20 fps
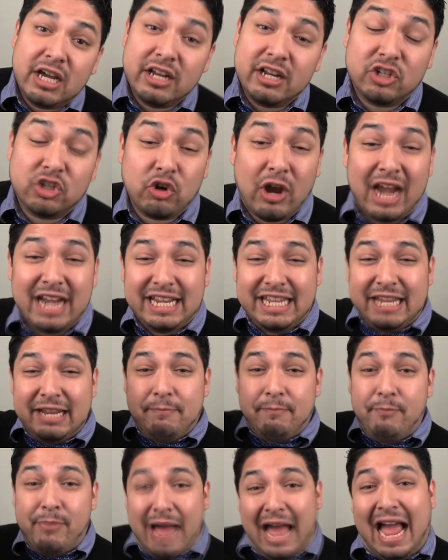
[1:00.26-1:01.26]
gonna try to
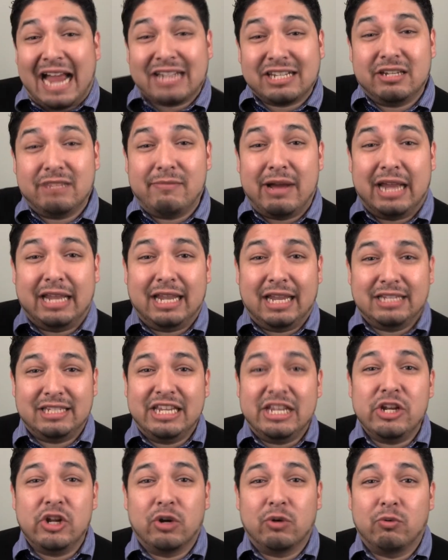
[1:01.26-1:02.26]
get back to my
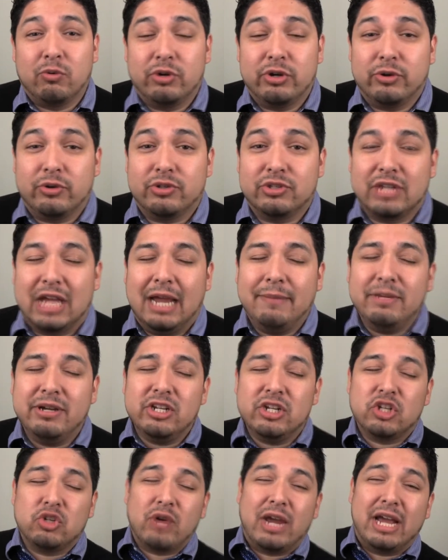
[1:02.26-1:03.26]
Latino roots. I'm
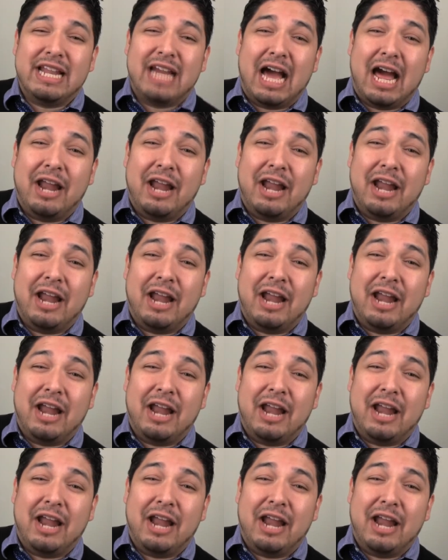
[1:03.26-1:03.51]
gonna try to